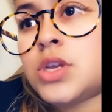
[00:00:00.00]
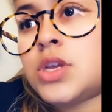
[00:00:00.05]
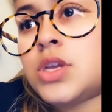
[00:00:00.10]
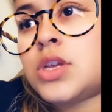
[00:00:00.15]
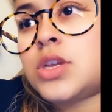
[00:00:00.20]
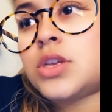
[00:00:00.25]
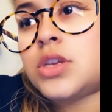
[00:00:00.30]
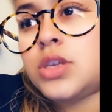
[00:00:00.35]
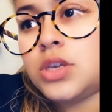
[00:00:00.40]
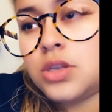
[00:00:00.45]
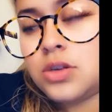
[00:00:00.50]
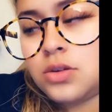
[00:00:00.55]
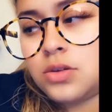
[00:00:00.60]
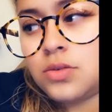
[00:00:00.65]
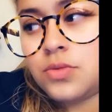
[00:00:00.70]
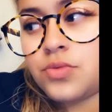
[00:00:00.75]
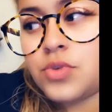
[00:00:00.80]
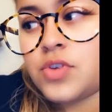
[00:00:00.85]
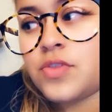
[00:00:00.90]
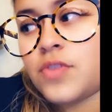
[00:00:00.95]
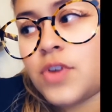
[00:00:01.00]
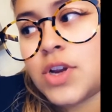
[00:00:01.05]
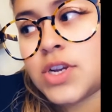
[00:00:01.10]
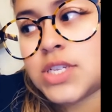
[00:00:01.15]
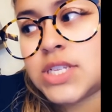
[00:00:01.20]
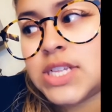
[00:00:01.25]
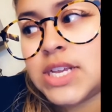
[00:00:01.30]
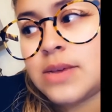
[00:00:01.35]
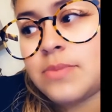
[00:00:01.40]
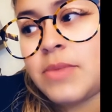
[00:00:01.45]
you know, reverse
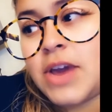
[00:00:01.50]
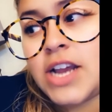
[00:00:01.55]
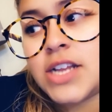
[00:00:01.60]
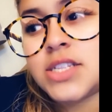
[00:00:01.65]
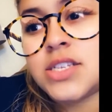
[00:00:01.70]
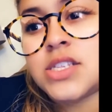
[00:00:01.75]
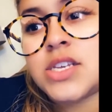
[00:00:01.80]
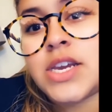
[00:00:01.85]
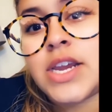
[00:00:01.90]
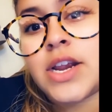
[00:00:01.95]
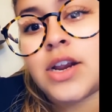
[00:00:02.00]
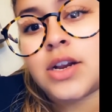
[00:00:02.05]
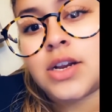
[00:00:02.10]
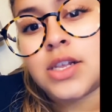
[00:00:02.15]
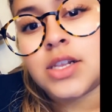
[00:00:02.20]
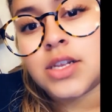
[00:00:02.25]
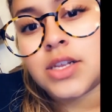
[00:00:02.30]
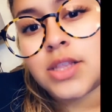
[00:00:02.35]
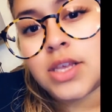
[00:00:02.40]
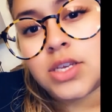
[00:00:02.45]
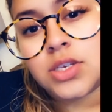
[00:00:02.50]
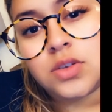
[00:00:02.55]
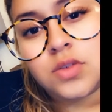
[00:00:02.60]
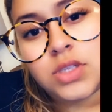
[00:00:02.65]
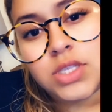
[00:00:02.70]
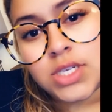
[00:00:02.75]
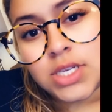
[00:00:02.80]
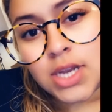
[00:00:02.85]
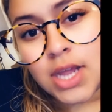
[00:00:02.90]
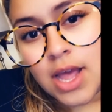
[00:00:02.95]
it back to the hair color that you did
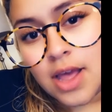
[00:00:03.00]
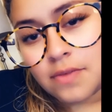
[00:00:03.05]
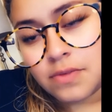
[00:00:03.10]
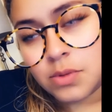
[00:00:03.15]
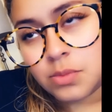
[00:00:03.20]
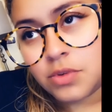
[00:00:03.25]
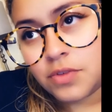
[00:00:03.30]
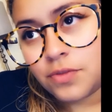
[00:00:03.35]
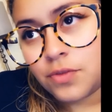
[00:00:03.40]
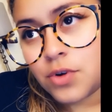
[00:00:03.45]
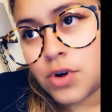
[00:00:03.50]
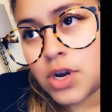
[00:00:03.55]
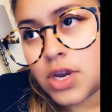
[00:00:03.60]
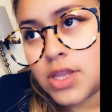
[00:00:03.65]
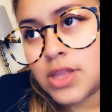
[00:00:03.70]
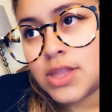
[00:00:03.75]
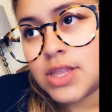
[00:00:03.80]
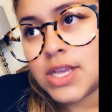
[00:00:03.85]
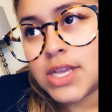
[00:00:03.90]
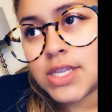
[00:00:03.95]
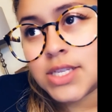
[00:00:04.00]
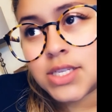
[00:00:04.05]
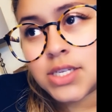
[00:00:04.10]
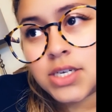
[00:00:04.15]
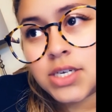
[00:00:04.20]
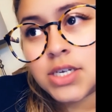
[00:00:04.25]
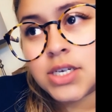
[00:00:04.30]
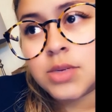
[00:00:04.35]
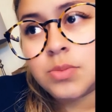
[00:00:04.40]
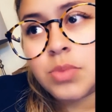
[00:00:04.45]
have it before, this could
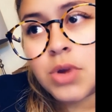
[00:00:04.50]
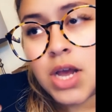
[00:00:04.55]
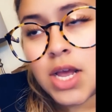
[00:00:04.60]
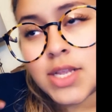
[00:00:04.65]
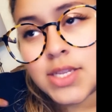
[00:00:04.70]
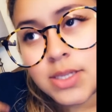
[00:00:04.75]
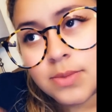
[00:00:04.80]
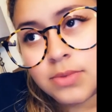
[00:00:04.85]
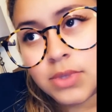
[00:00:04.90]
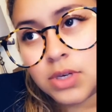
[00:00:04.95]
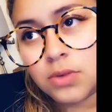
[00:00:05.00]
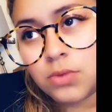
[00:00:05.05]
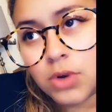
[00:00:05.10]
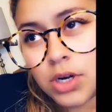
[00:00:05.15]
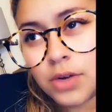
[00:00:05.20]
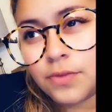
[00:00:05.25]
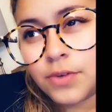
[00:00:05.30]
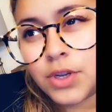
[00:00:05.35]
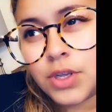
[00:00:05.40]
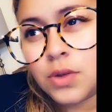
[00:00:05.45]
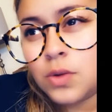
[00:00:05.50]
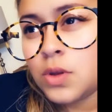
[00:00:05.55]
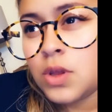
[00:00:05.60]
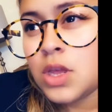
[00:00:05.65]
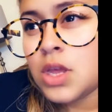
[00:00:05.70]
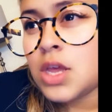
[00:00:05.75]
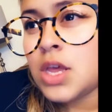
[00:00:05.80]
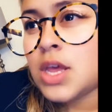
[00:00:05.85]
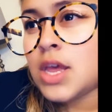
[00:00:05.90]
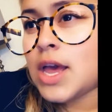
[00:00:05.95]
possibly work for you.
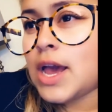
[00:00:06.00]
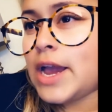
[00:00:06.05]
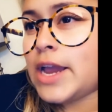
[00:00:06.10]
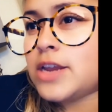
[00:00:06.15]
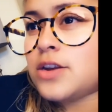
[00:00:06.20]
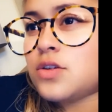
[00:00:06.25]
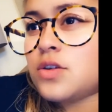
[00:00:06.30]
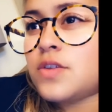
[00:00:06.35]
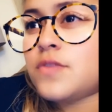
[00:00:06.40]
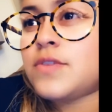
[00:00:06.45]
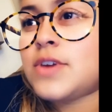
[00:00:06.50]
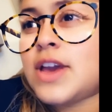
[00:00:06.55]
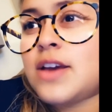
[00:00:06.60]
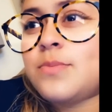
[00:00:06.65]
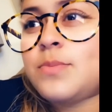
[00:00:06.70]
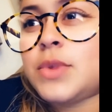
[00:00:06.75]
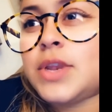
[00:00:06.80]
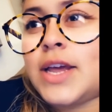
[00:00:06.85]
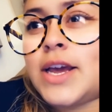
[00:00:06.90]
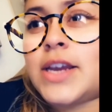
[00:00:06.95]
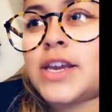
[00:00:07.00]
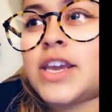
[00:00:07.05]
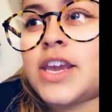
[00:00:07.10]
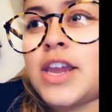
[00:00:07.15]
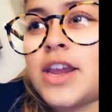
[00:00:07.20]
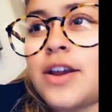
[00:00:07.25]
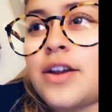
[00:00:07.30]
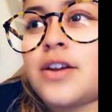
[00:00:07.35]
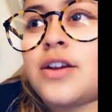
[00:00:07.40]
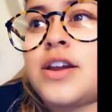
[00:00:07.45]
I know if you have black hair,
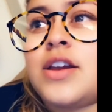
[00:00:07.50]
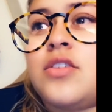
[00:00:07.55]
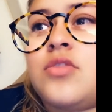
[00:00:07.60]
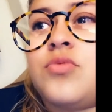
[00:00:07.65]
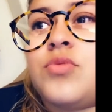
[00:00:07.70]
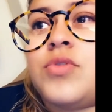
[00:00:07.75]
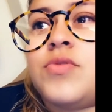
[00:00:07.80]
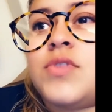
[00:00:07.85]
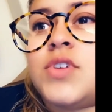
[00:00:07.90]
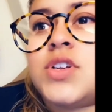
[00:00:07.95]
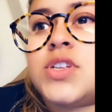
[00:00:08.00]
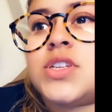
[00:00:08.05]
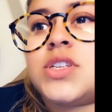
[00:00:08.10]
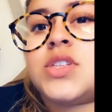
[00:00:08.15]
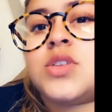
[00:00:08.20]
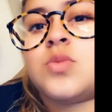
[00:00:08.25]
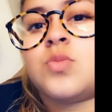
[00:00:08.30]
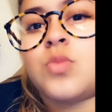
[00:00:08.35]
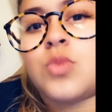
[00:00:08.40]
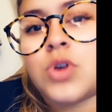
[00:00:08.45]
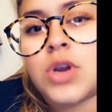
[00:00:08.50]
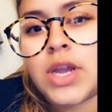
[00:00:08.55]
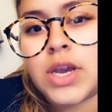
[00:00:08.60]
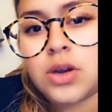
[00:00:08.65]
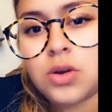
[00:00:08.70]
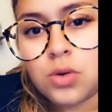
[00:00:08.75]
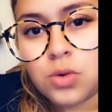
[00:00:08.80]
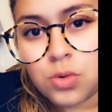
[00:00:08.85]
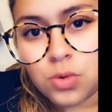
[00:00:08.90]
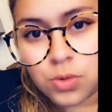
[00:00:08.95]
it'll reverse it to more like an
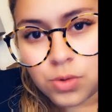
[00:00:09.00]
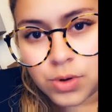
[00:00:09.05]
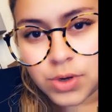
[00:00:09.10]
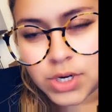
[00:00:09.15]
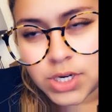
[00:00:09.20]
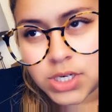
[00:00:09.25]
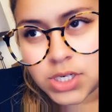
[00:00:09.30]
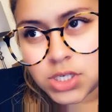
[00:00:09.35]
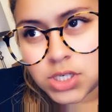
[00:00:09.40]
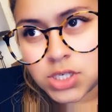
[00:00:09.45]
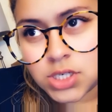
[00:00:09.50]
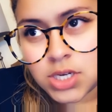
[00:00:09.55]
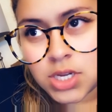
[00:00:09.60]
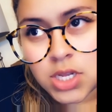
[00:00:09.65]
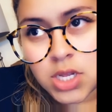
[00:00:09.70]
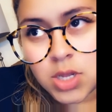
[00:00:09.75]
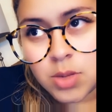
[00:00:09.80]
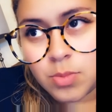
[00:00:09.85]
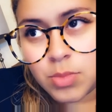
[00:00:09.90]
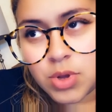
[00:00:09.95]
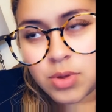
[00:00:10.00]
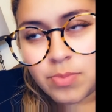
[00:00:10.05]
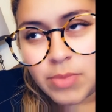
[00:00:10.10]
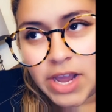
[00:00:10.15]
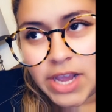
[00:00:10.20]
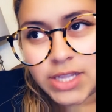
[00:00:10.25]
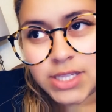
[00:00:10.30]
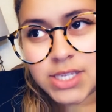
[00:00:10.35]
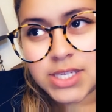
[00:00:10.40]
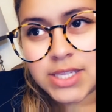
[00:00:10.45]
orange, but mine's
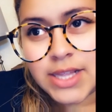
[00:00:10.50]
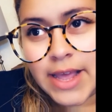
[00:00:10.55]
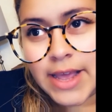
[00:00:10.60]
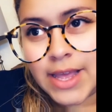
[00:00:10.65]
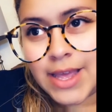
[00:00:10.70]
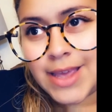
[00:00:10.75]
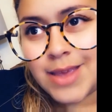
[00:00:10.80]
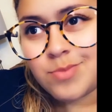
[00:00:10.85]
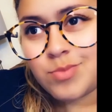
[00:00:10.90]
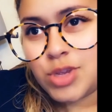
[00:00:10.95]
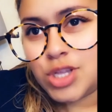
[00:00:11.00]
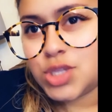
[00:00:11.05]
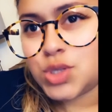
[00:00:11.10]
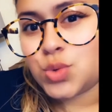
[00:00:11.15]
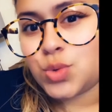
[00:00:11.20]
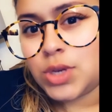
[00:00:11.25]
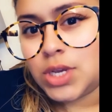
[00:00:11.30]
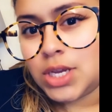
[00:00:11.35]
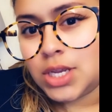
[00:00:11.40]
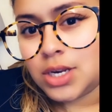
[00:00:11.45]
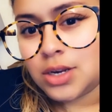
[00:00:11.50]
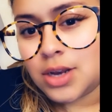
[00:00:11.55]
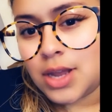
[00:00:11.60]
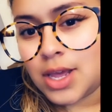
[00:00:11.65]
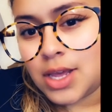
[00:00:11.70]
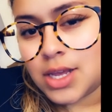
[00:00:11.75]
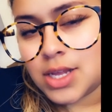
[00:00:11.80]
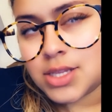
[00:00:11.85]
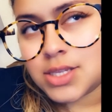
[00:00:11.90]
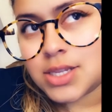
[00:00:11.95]
is like in between, like
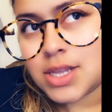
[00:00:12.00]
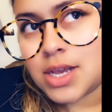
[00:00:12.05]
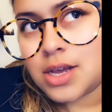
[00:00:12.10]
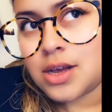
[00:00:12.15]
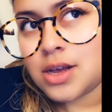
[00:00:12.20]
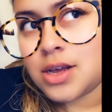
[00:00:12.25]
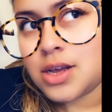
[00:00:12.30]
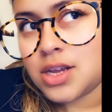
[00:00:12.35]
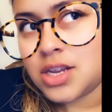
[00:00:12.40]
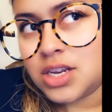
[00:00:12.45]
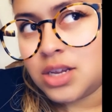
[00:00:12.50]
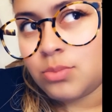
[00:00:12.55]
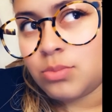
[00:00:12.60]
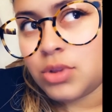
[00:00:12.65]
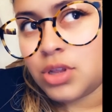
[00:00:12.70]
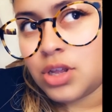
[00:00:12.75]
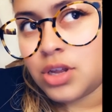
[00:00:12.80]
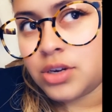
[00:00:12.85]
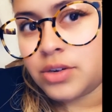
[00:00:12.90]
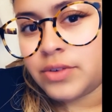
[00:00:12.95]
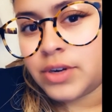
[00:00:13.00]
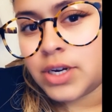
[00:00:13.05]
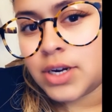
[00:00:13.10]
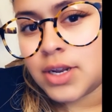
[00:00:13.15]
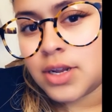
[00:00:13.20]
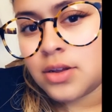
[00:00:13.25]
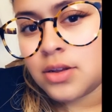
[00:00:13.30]
it's like a honey blonde right now.